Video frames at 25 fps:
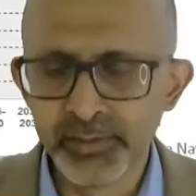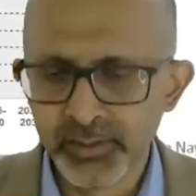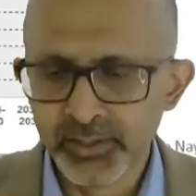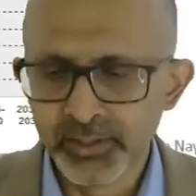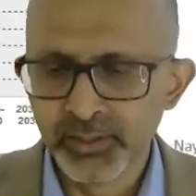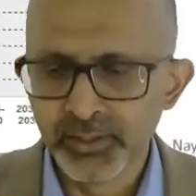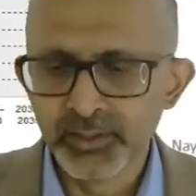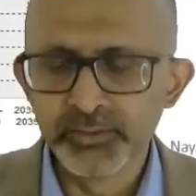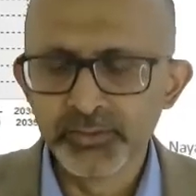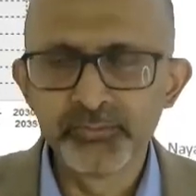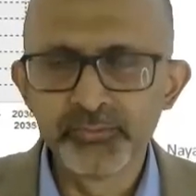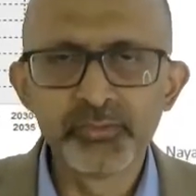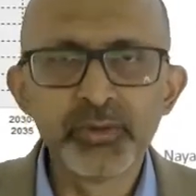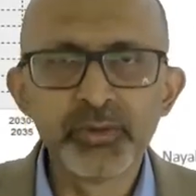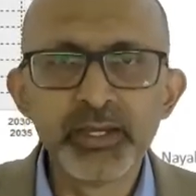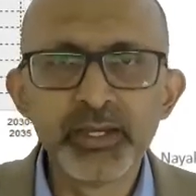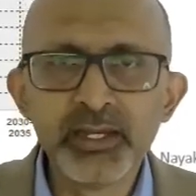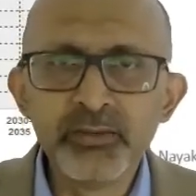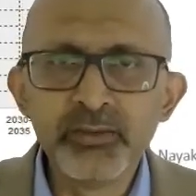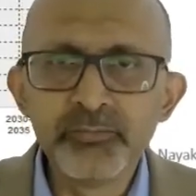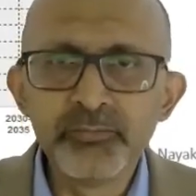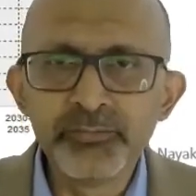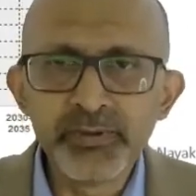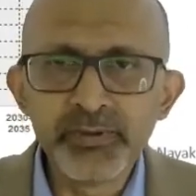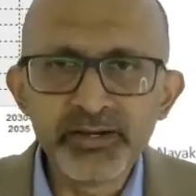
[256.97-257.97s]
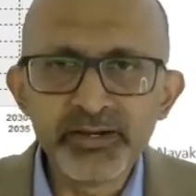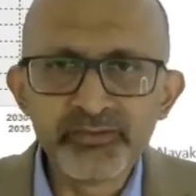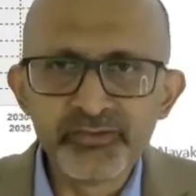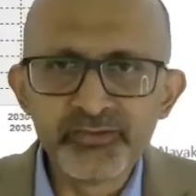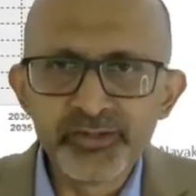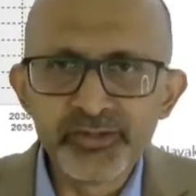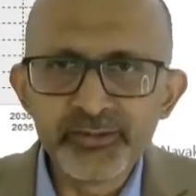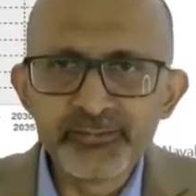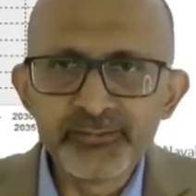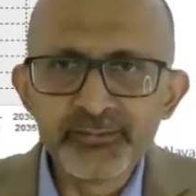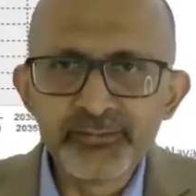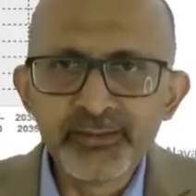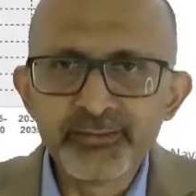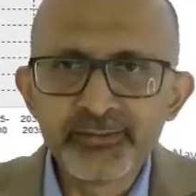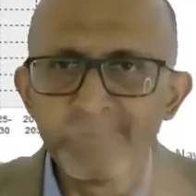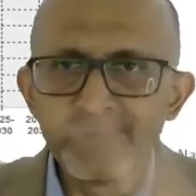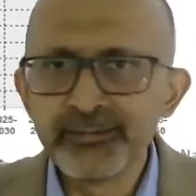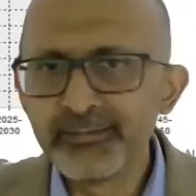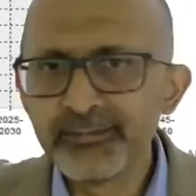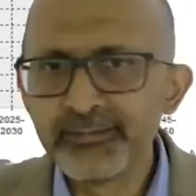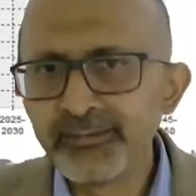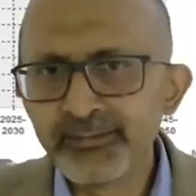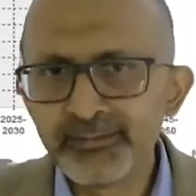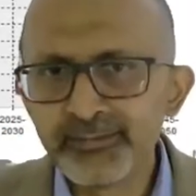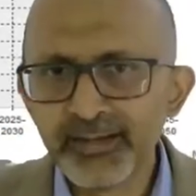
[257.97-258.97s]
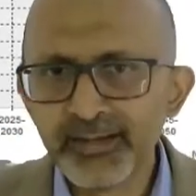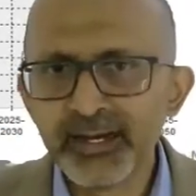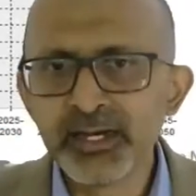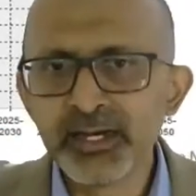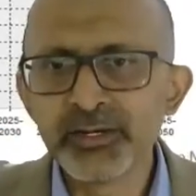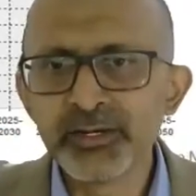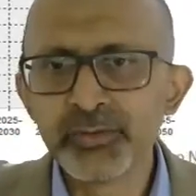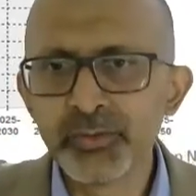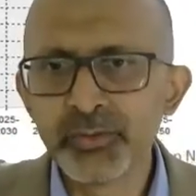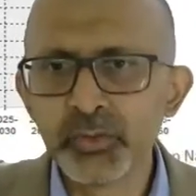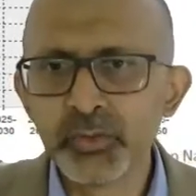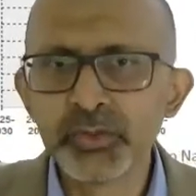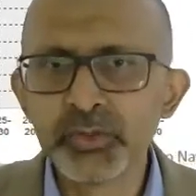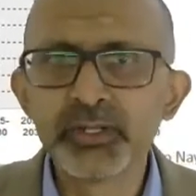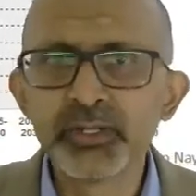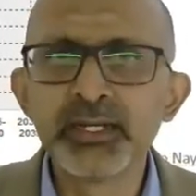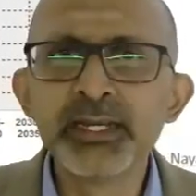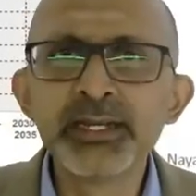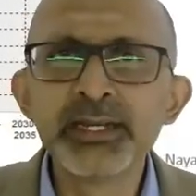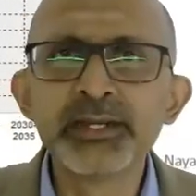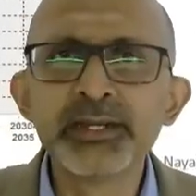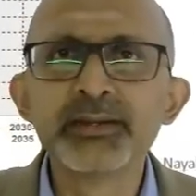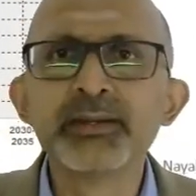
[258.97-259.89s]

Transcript: So, infectious diseases are totally